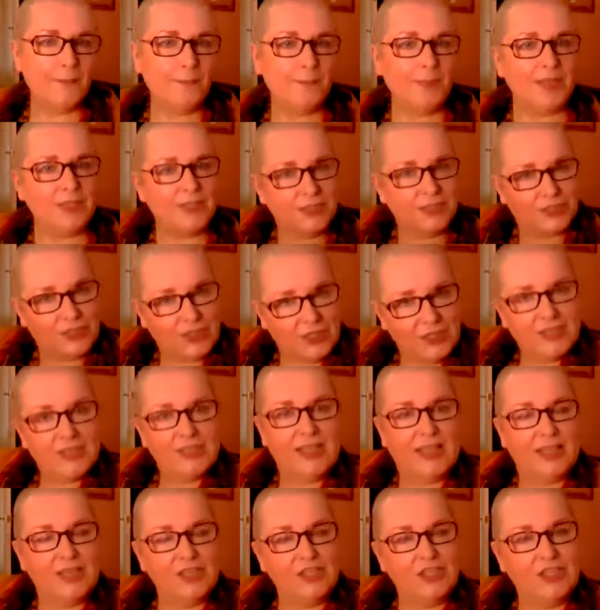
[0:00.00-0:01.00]
but just
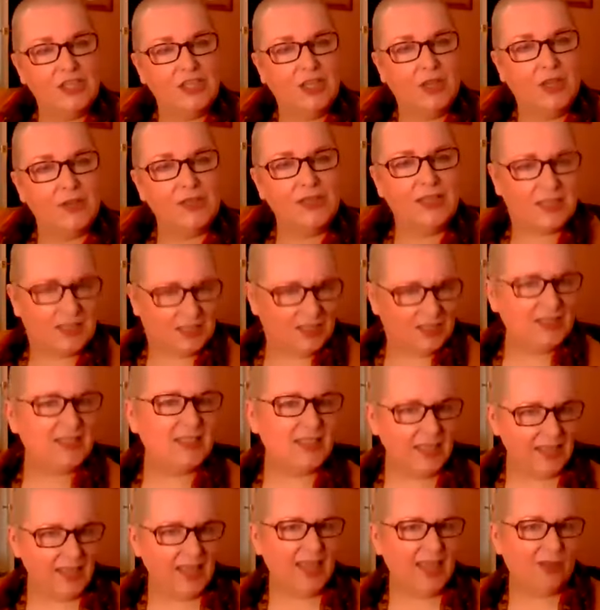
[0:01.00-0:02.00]
actually going, let's just
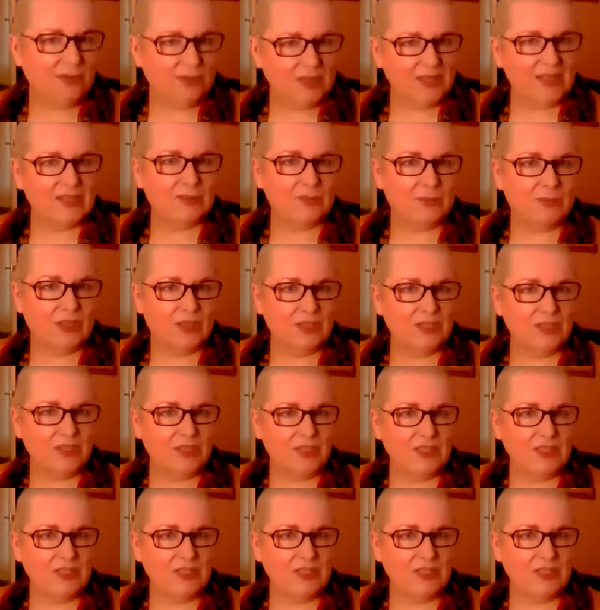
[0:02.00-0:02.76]
see how this works.